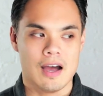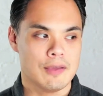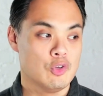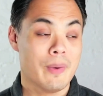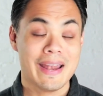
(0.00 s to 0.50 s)
Uh,
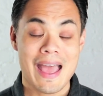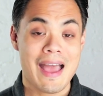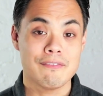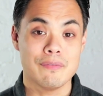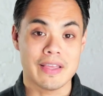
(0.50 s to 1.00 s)
you might
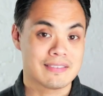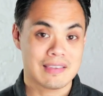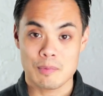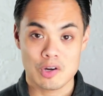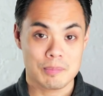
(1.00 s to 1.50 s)
have like
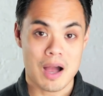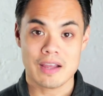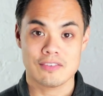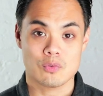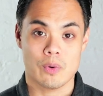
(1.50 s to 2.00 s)
summer
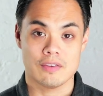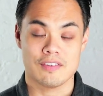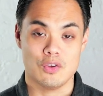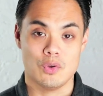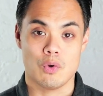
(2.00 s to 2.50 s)
pocket squares
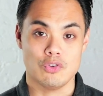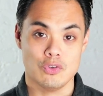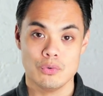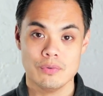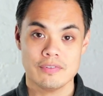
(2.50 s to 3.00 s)
that you don't
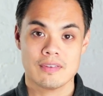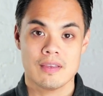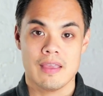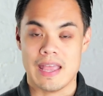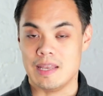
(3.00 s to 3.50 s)
use
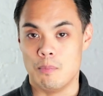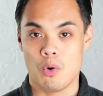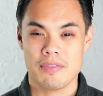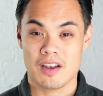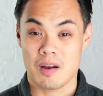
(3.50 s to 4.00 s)

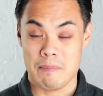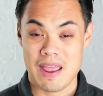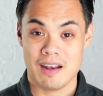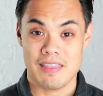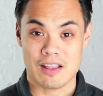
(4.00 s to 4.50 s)
anymore that are
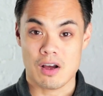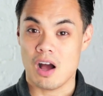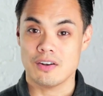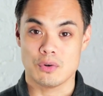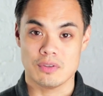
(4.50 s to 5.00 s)
made out of that
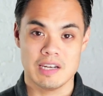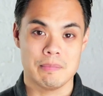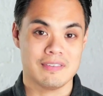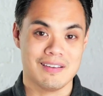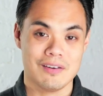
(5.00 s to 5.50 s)
cotton or
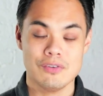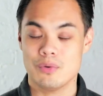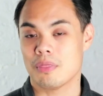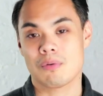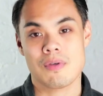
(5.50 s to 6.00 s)
linen material.
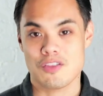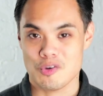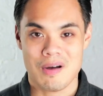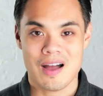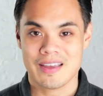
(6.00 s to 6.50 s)
You can throw that in
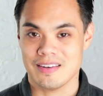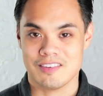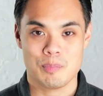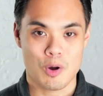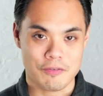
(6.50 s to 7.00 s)
your pocket and
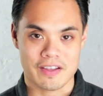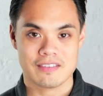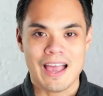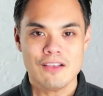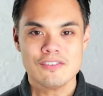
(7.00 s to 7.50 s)
it's
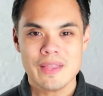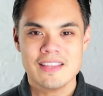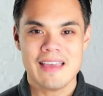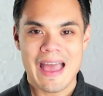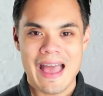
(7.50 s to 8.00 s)
perfect. I also
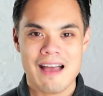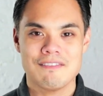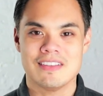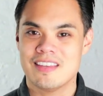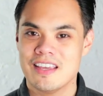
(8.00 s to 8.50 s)
like to
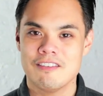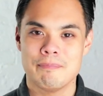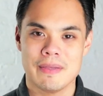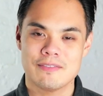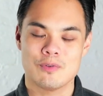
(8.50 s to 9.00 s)
have a tin
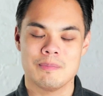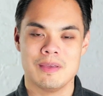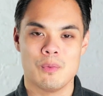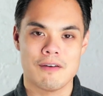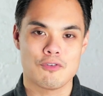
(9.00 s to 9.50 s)
of mints with
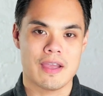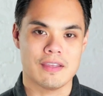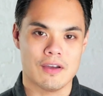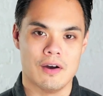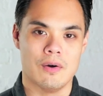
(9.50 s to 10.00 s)
me wherever I
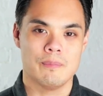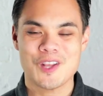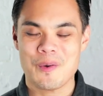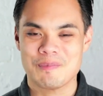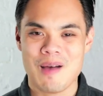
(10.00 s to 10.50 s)
go. You
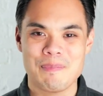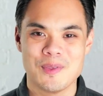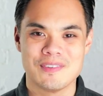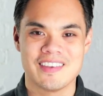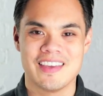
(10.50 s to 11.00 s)
can always pop
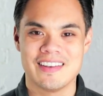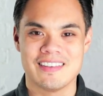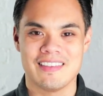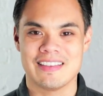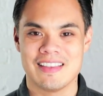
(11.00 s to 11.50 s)
those in
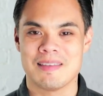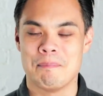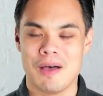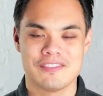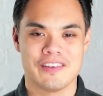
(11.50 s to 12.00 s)
and like let
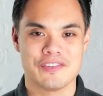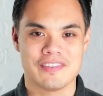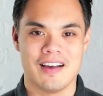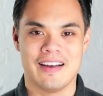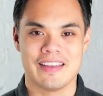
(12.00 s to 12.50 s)
them melt on your
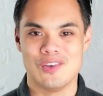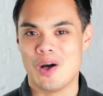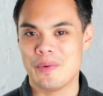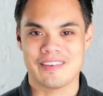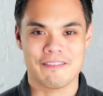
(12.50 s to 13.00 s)
tongue and
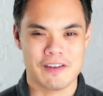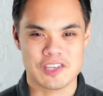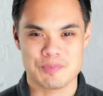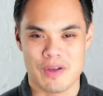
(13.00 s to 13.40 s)
you'll always have fresh